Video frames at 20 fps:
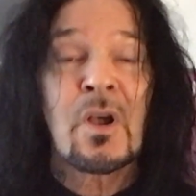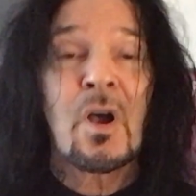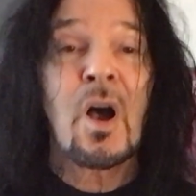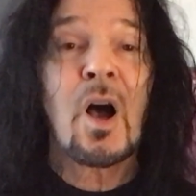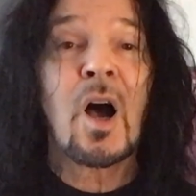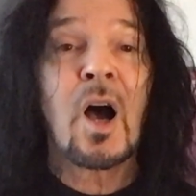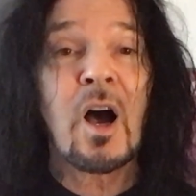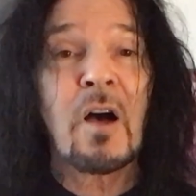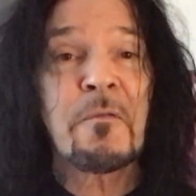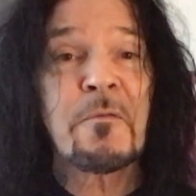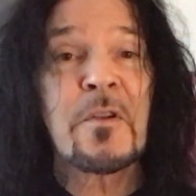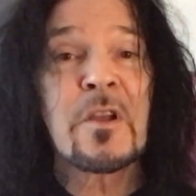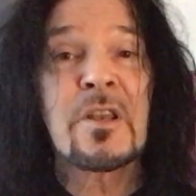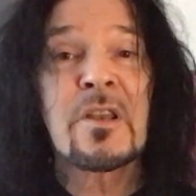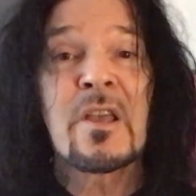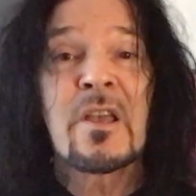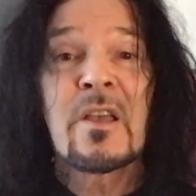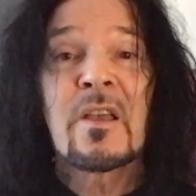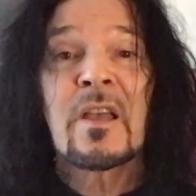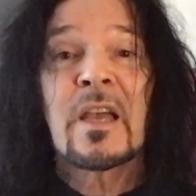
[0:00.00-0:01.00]

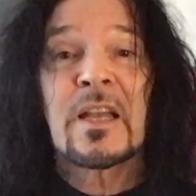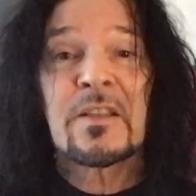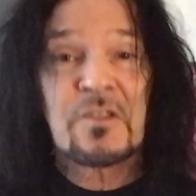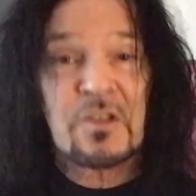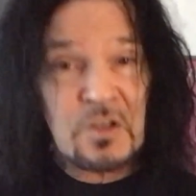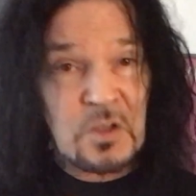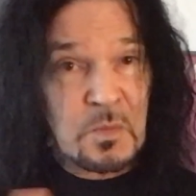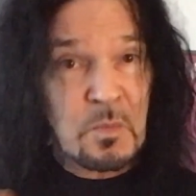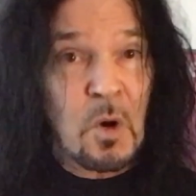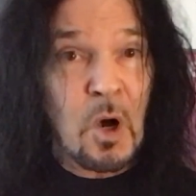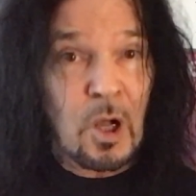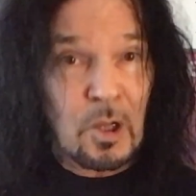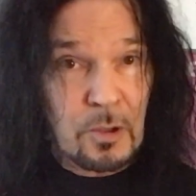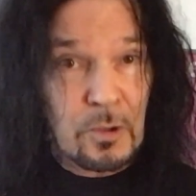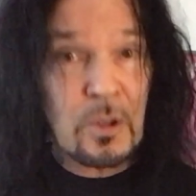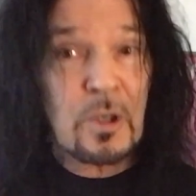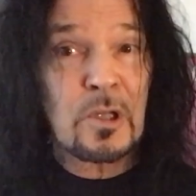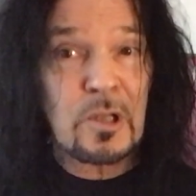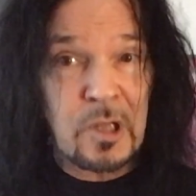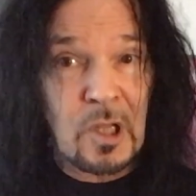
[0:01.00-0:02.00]
Often at the smaller
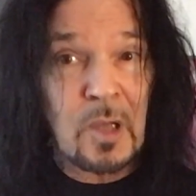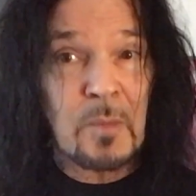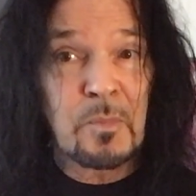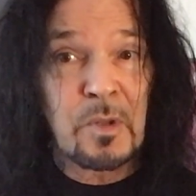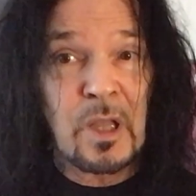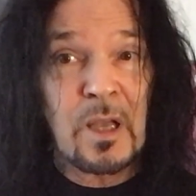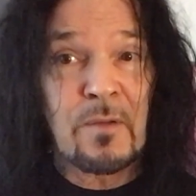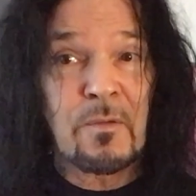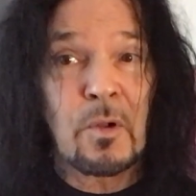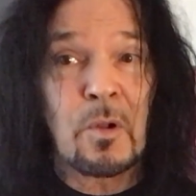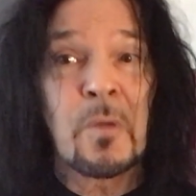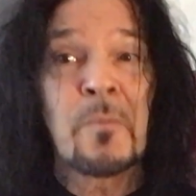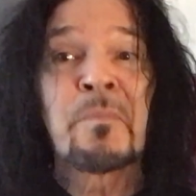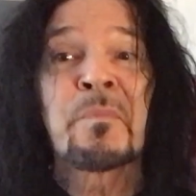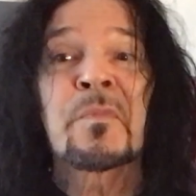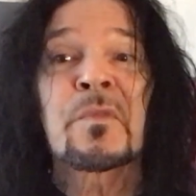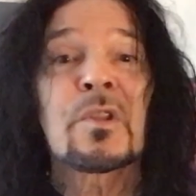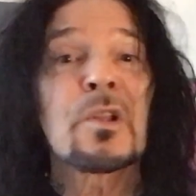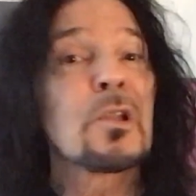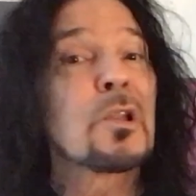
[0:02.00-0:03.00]
club level,
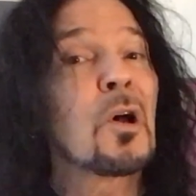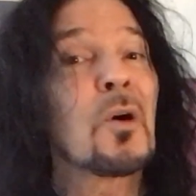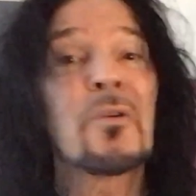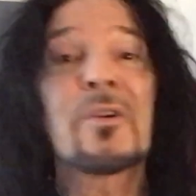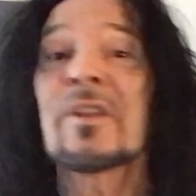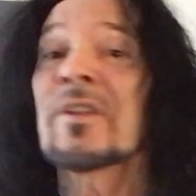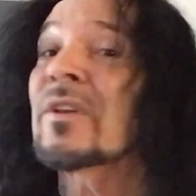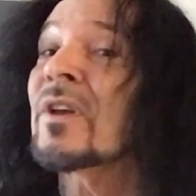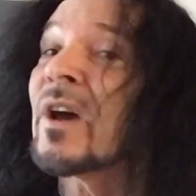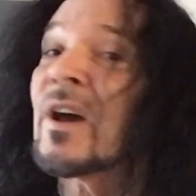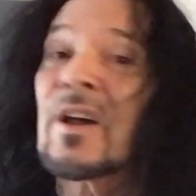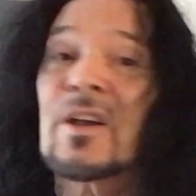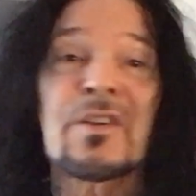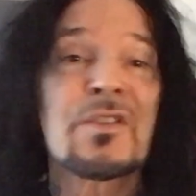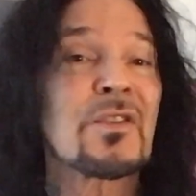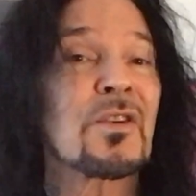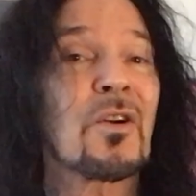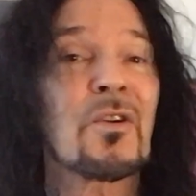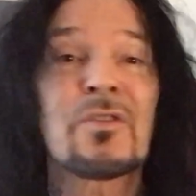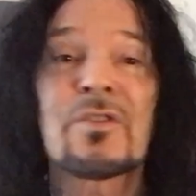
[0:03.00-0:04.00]
the load-in
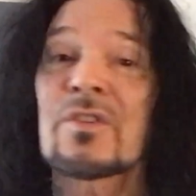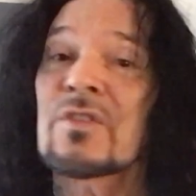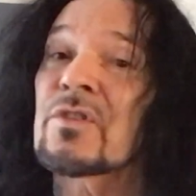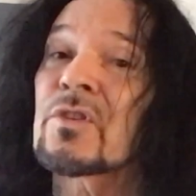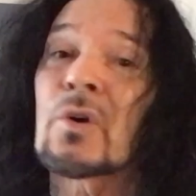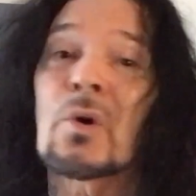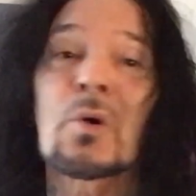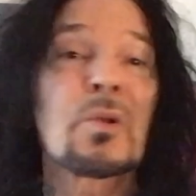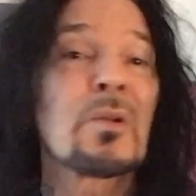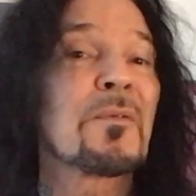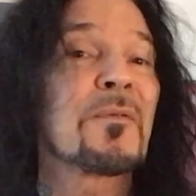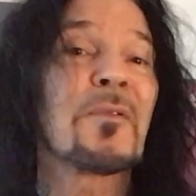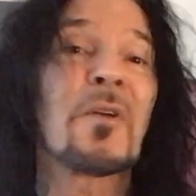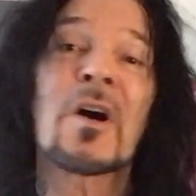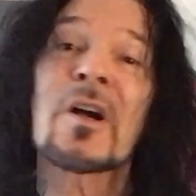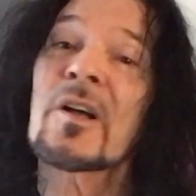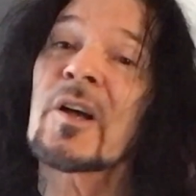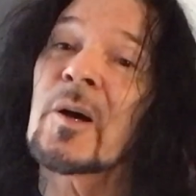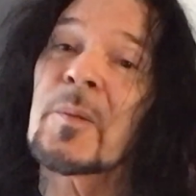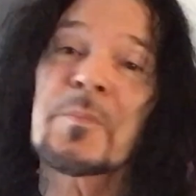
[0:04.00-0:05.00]
guys are just total
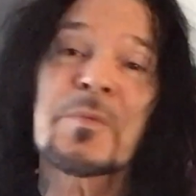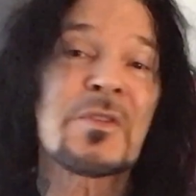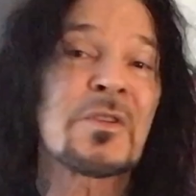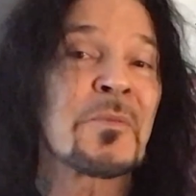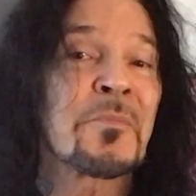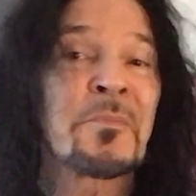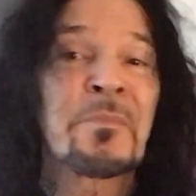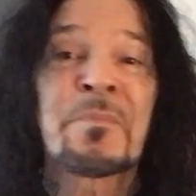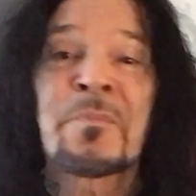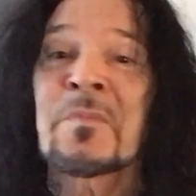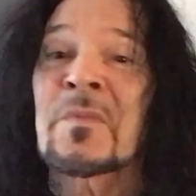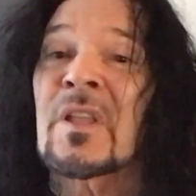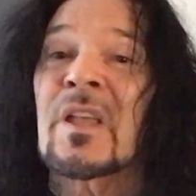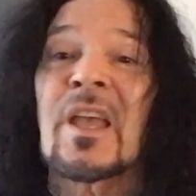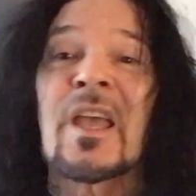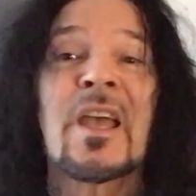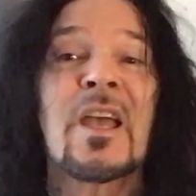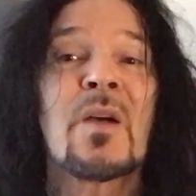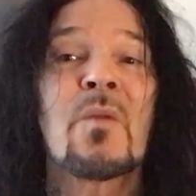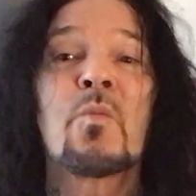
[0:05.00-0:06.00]
fuck-ups
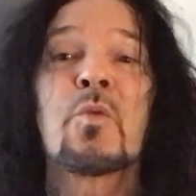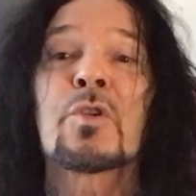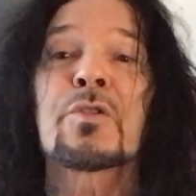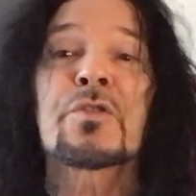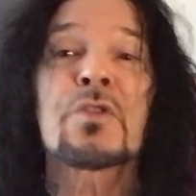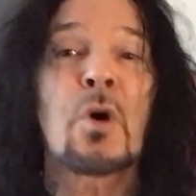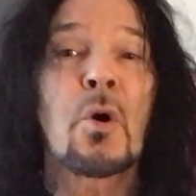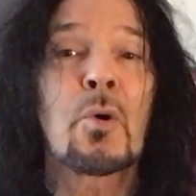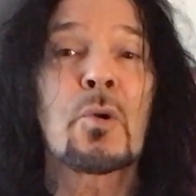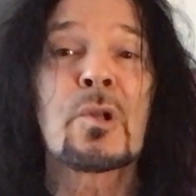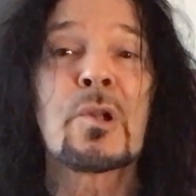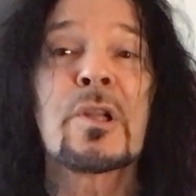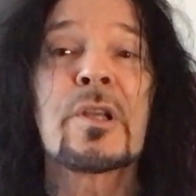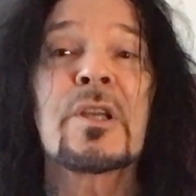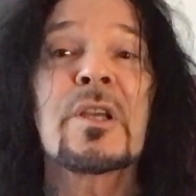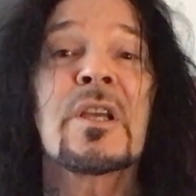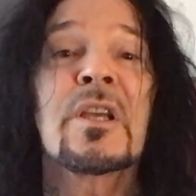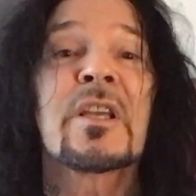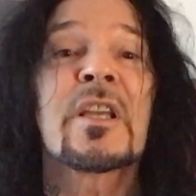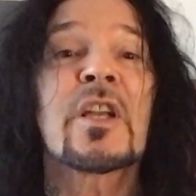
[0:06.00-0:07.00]
and will
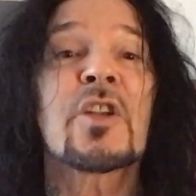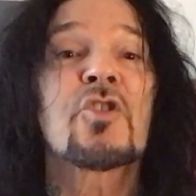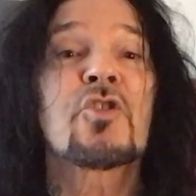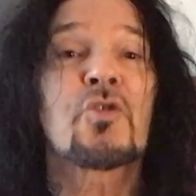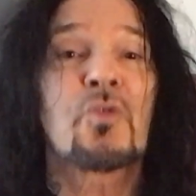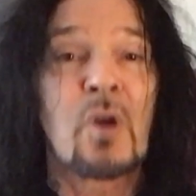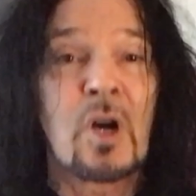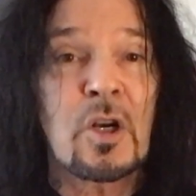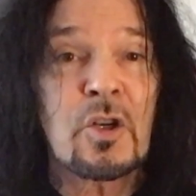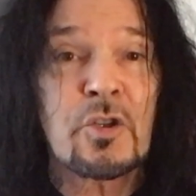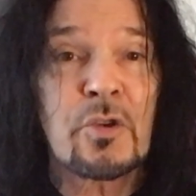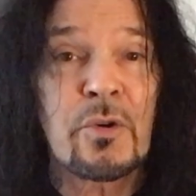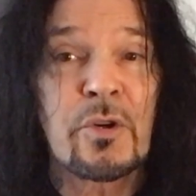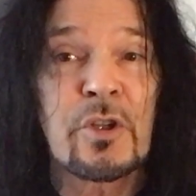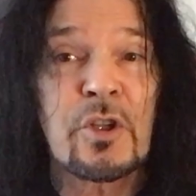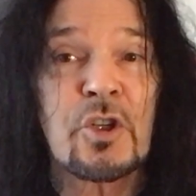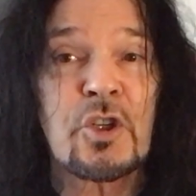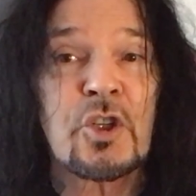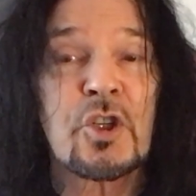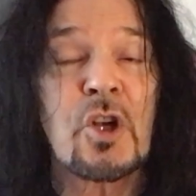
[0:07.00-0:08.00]
totally get drunk during
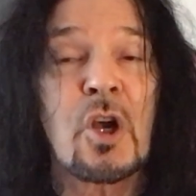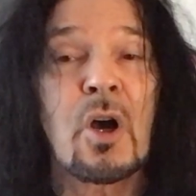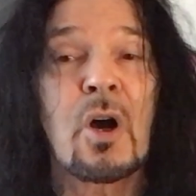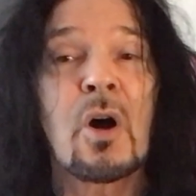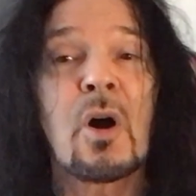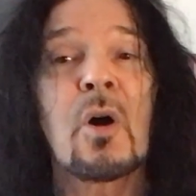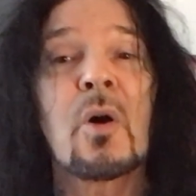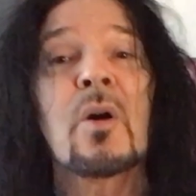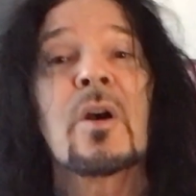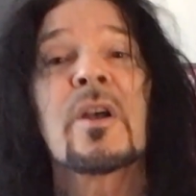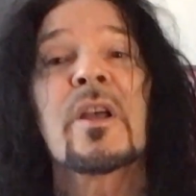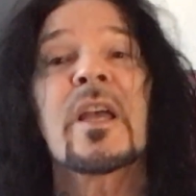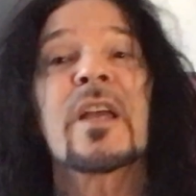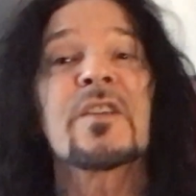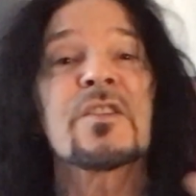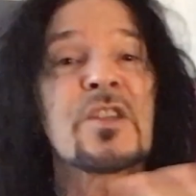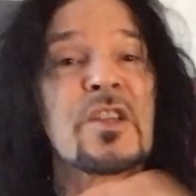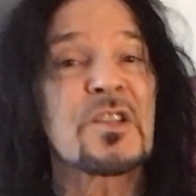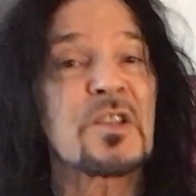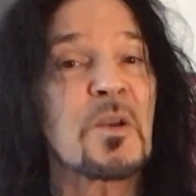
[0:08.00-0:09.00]
the show
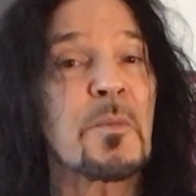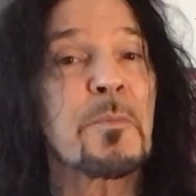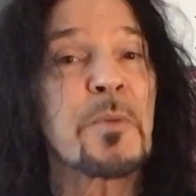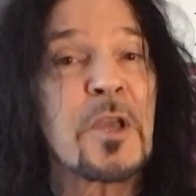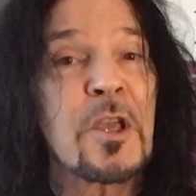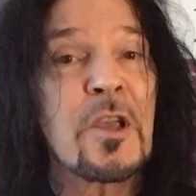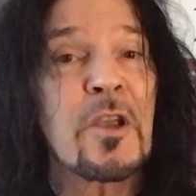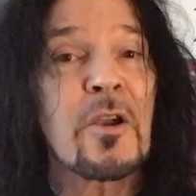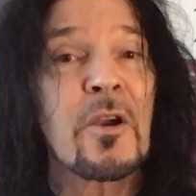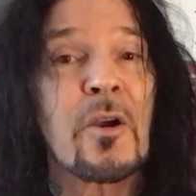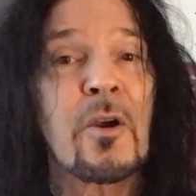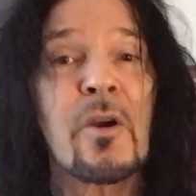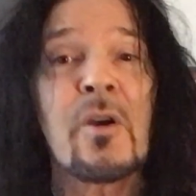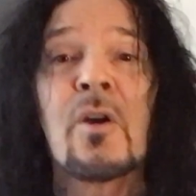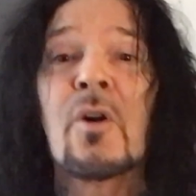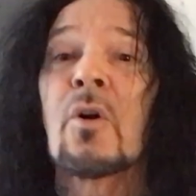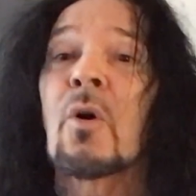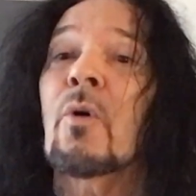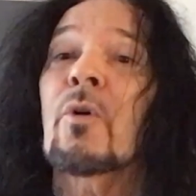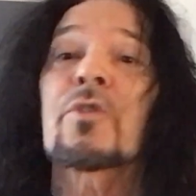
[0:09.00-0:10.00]
and disappear
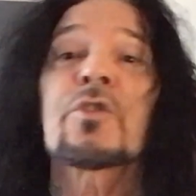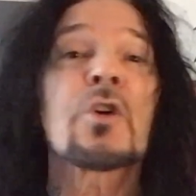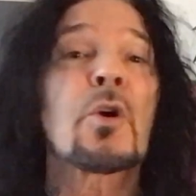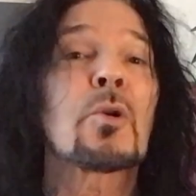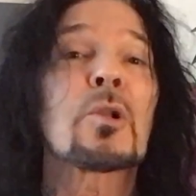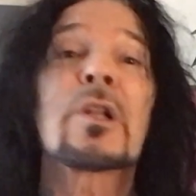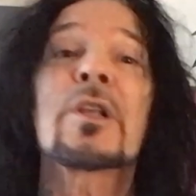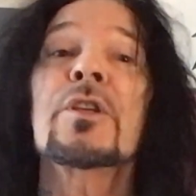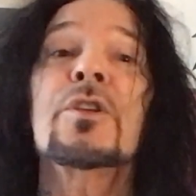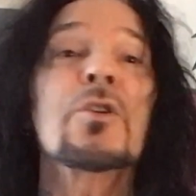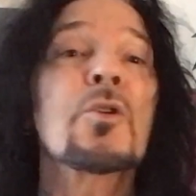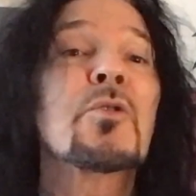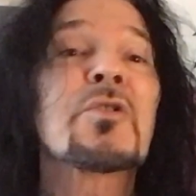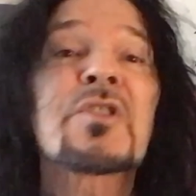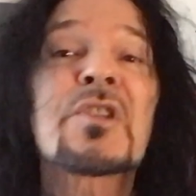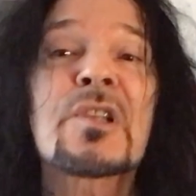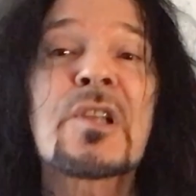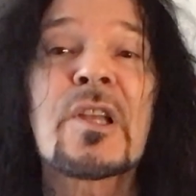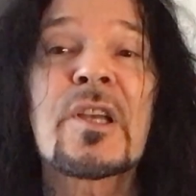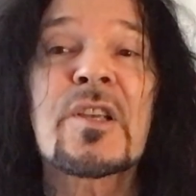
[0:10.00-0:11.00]
or totally
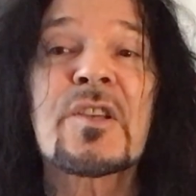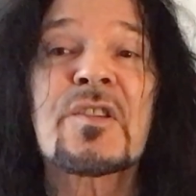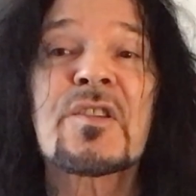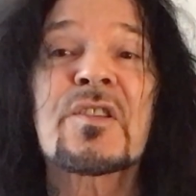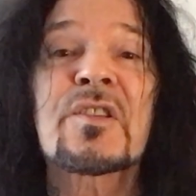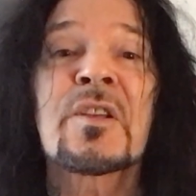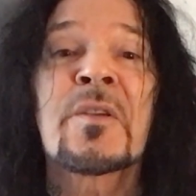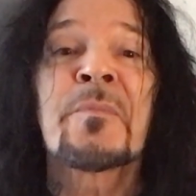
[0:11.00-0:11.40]
useless.